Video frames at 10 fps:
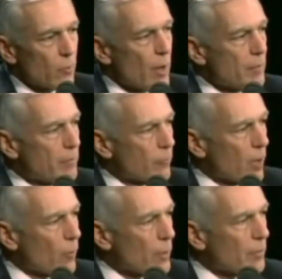
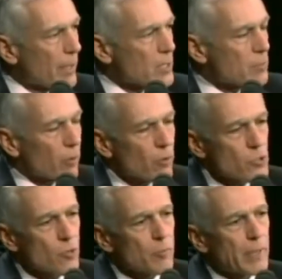right-wing base, but
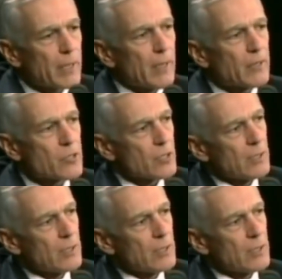also because